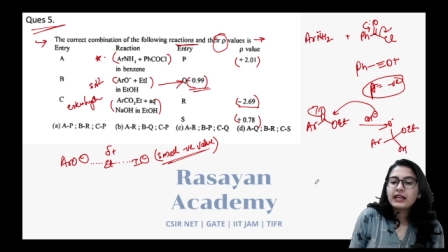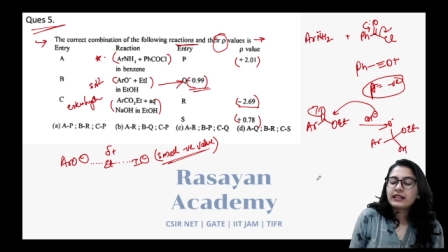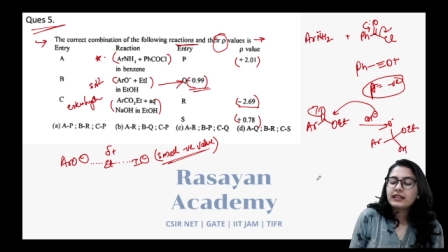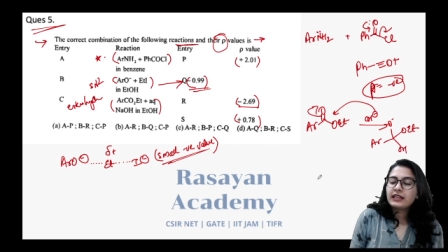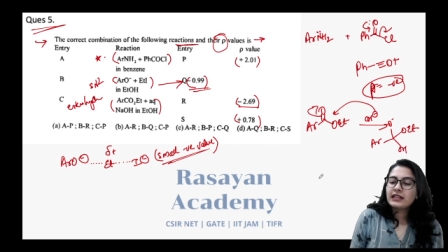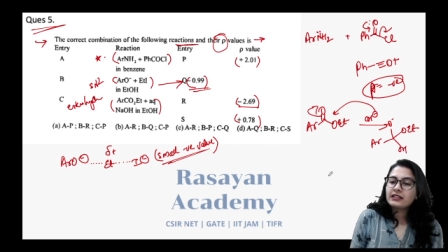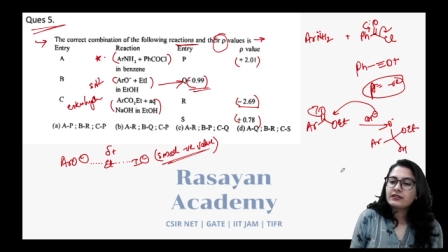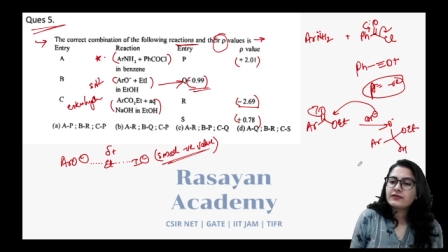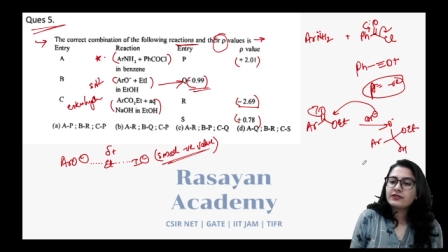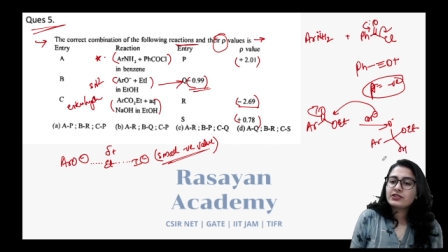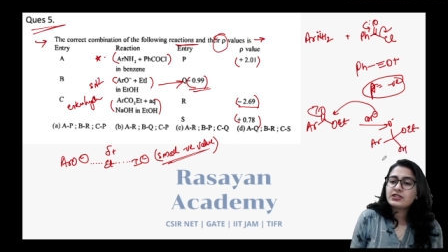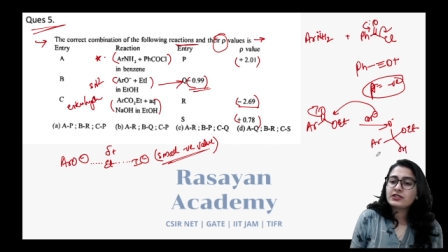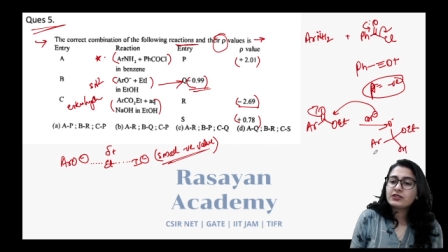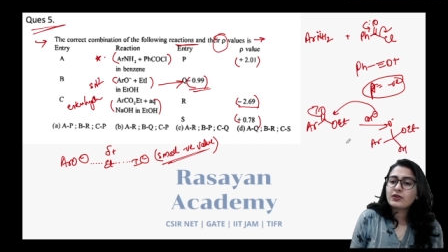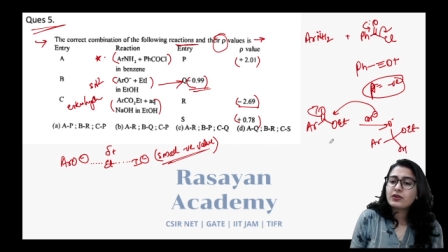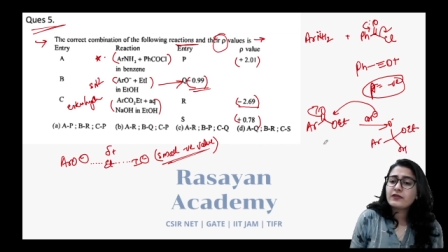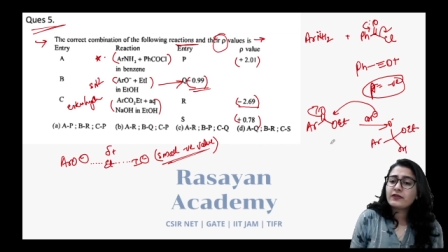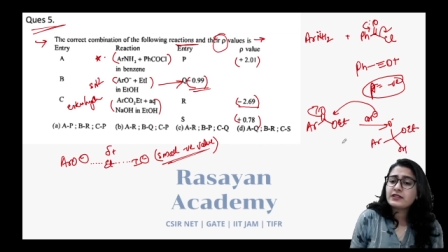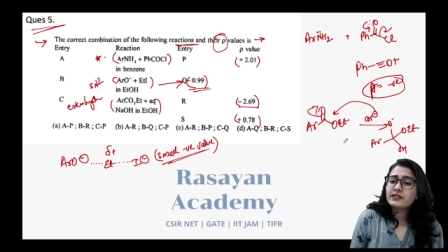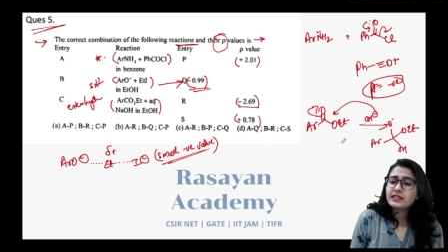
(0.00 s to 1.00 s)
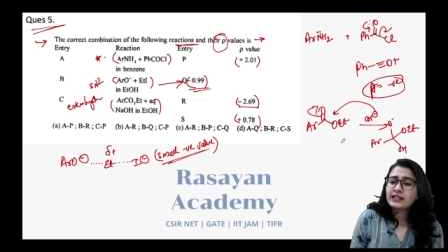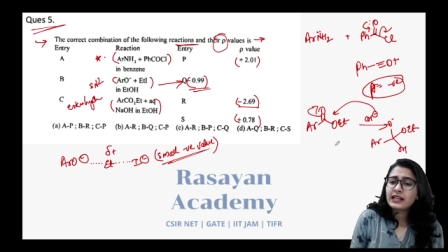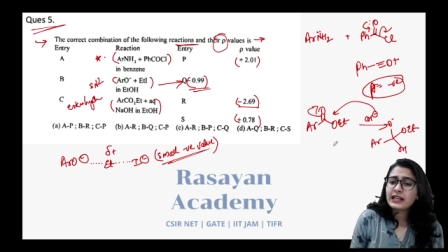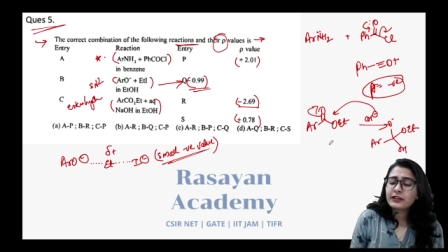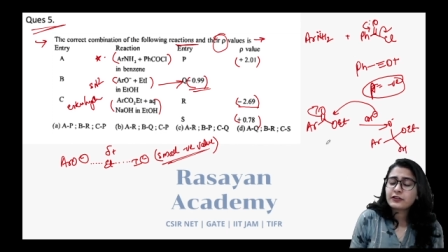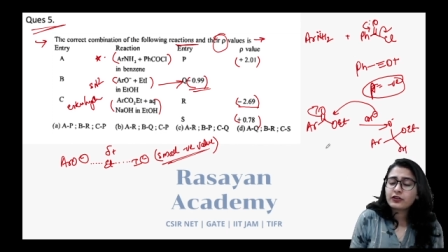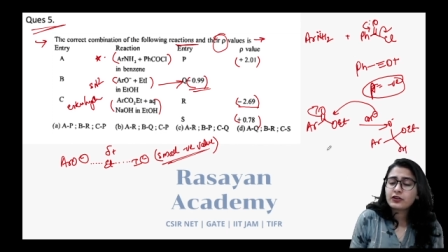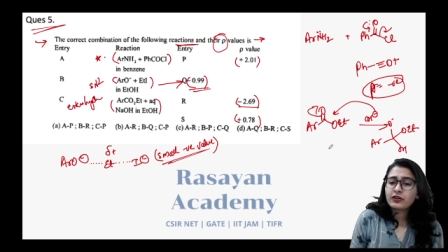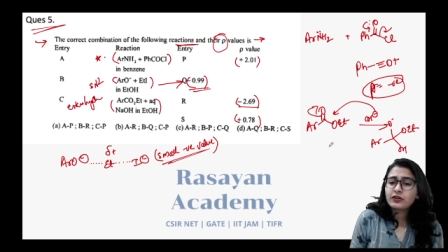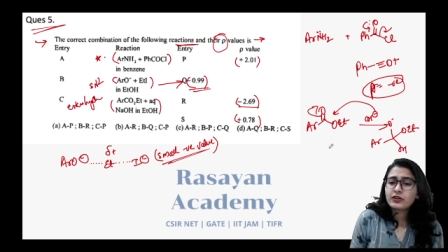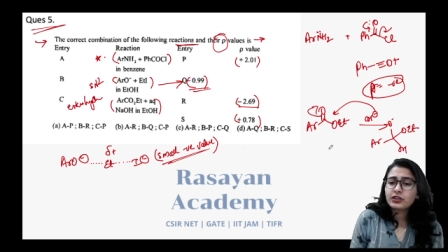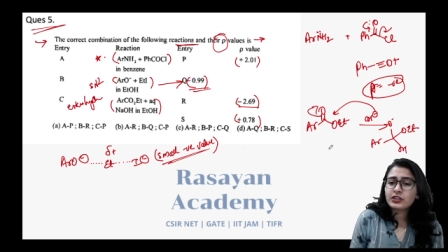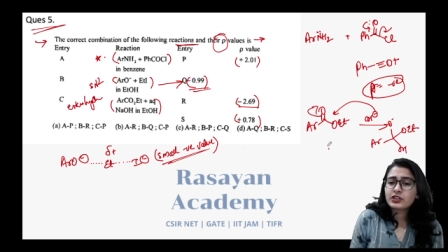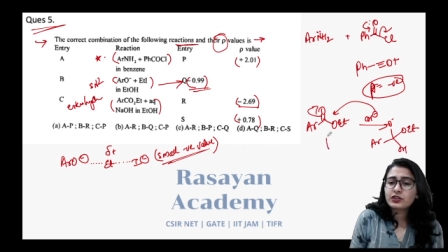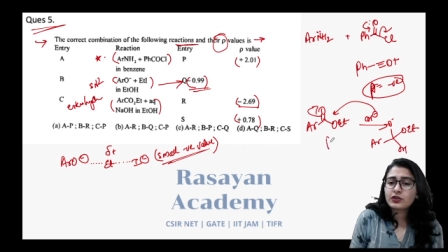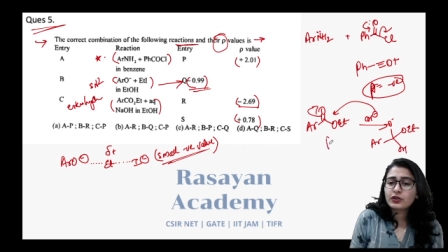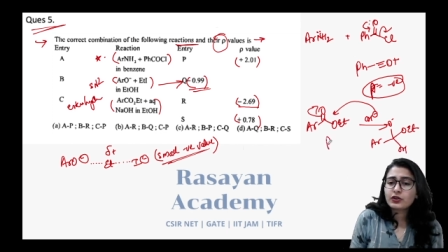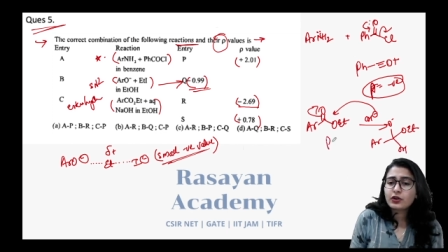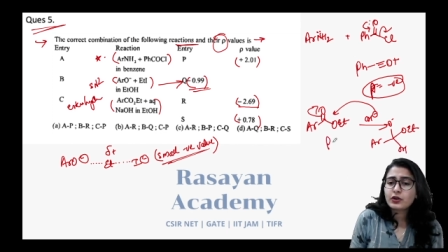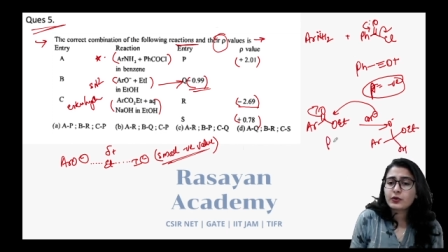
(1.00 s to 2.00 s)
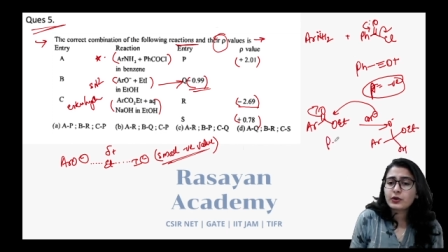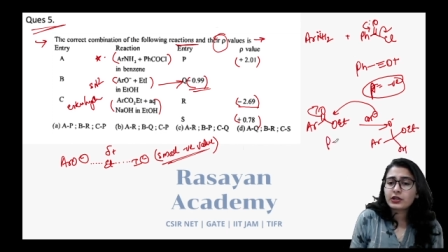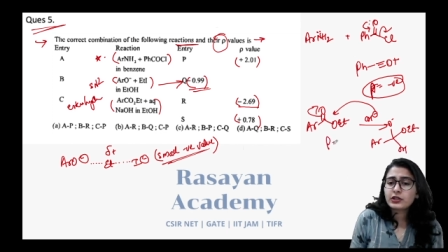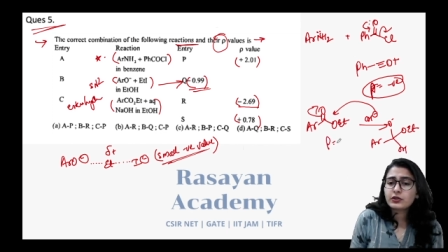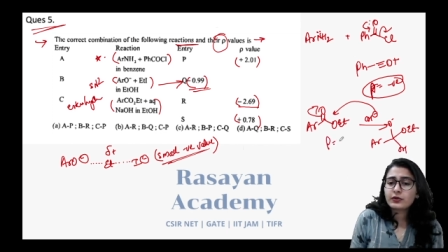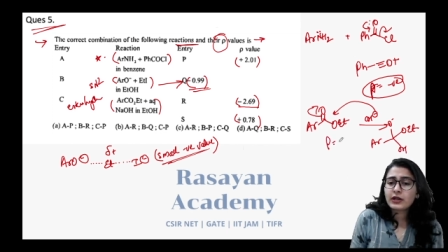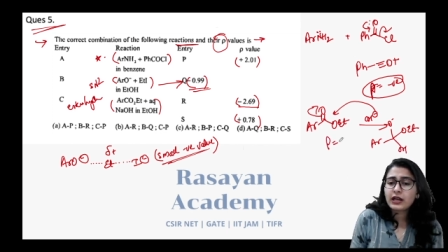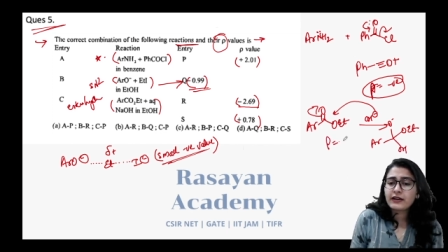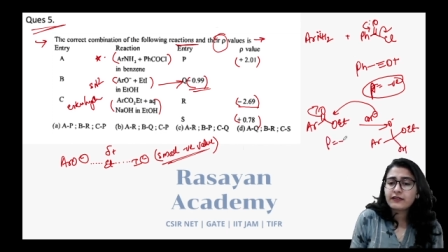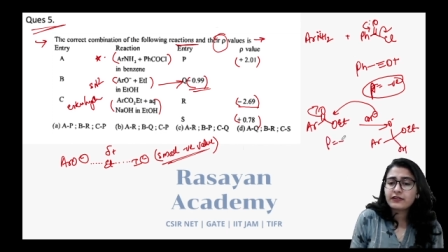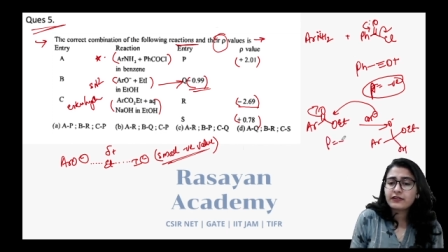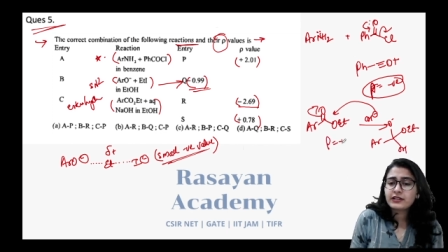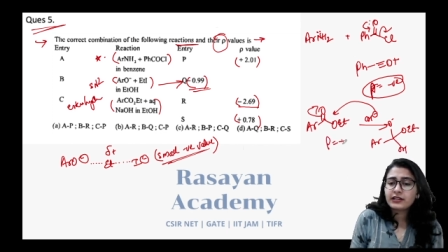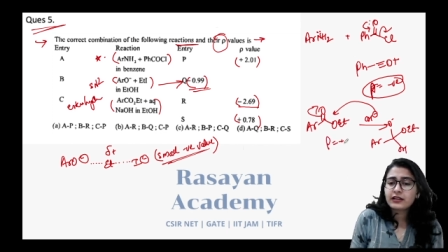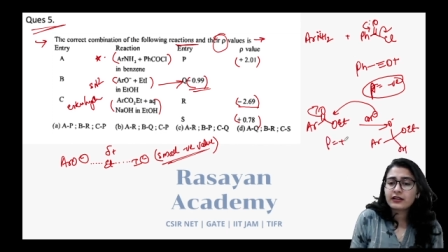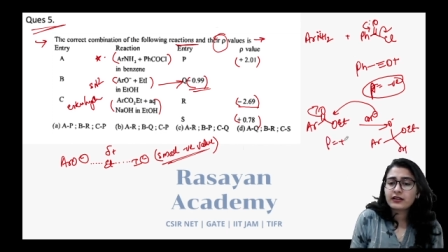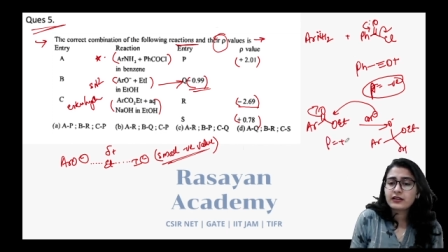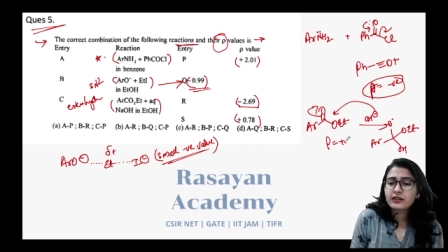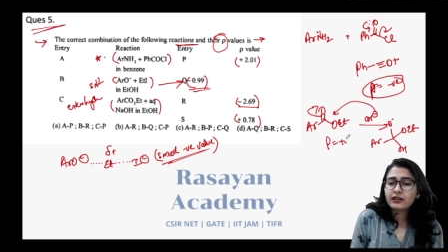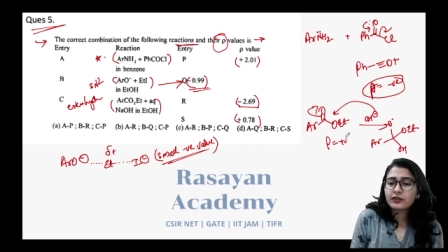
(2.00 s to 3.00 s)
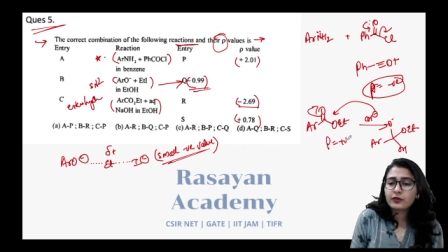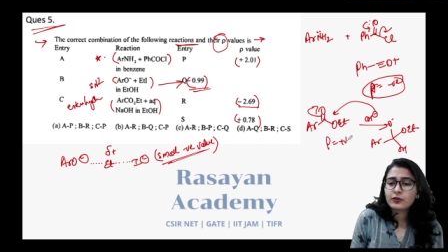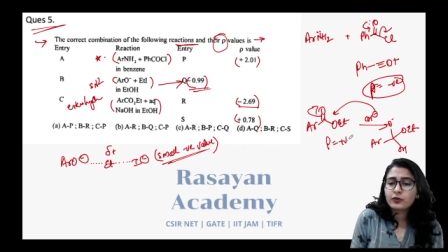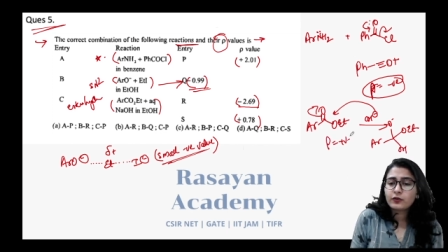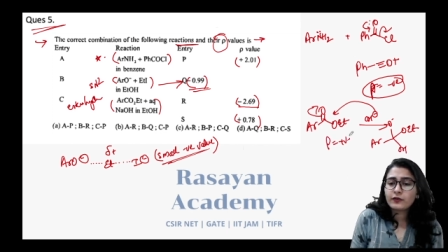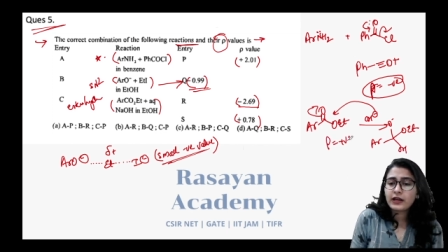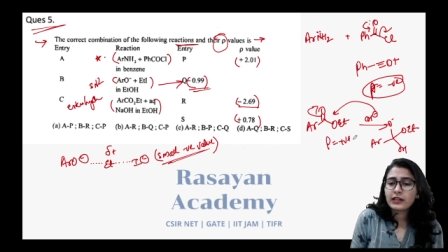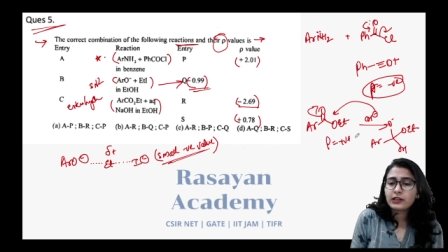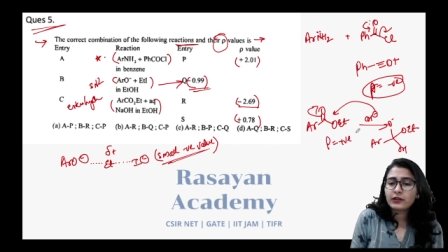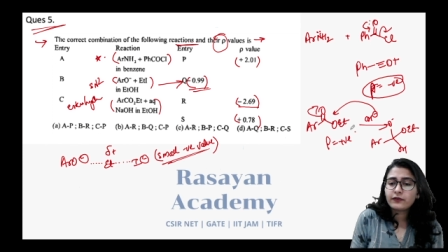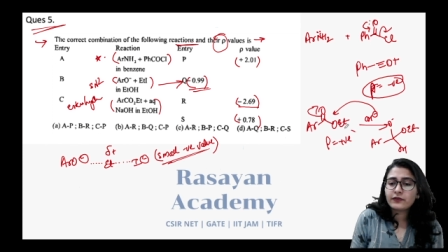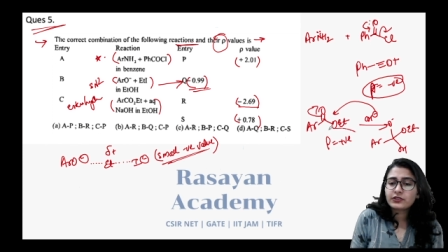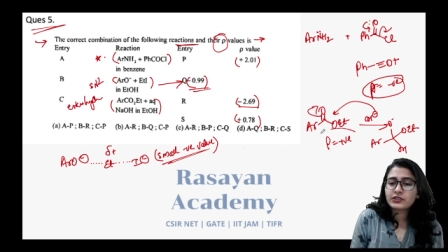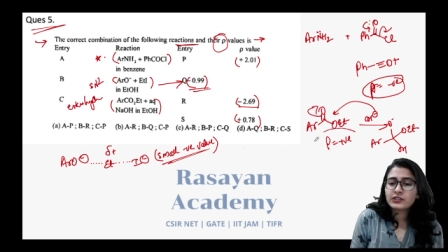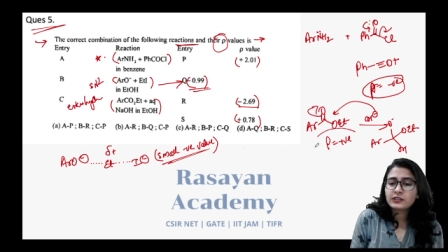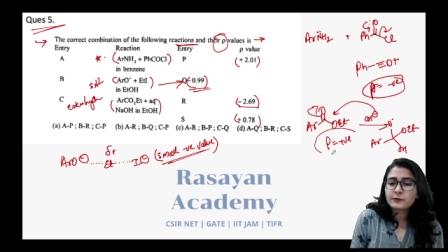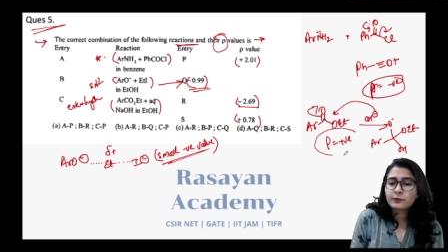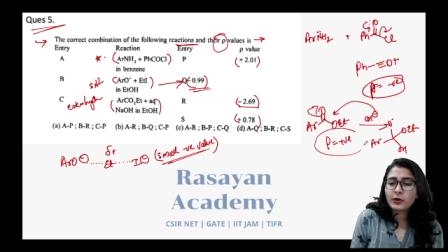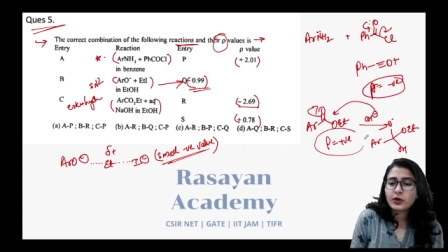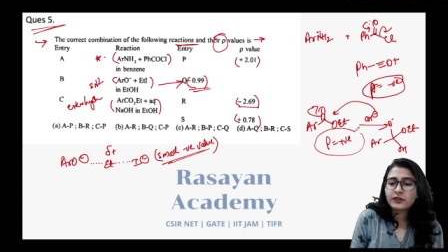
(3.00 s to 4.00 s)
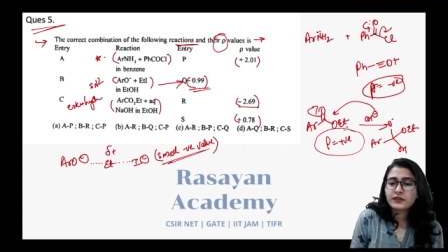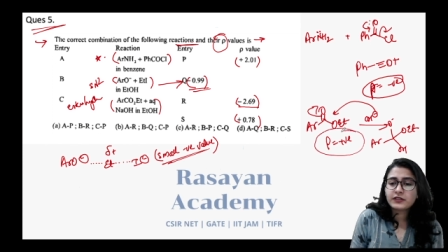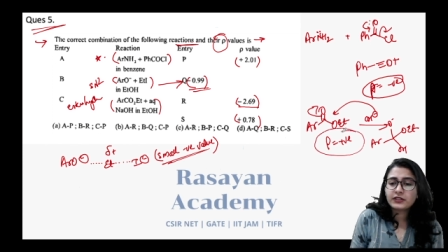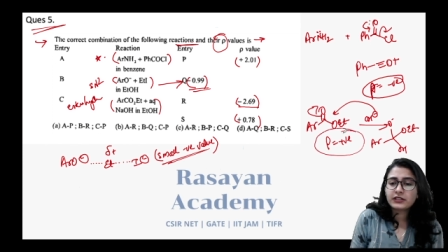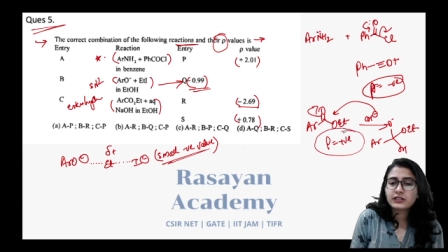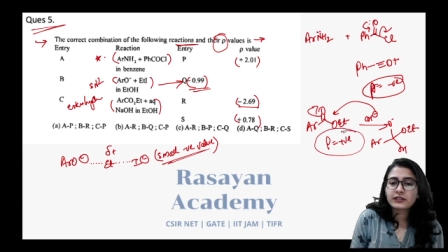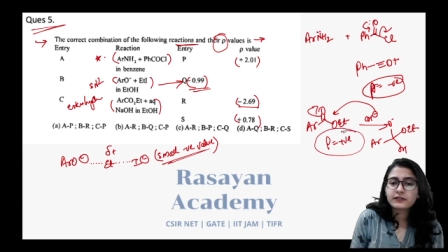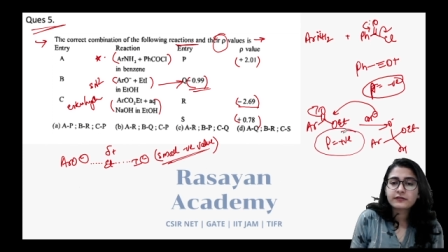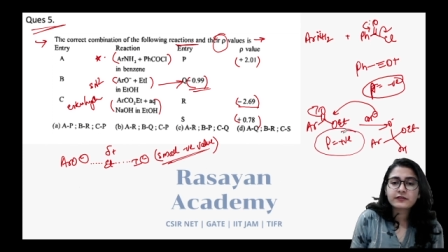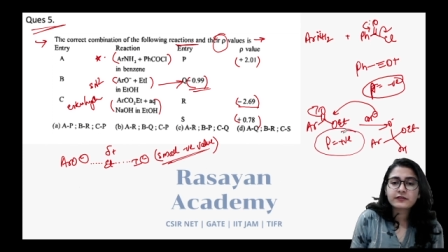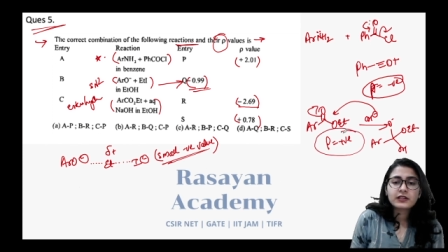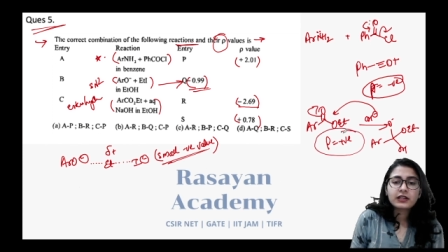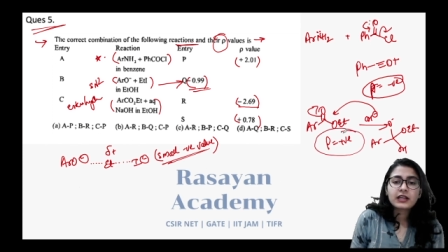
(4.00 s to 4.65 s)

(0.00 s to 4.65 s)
Yes, which is always electron rich, so you're going to have a uh, rho value which is positive.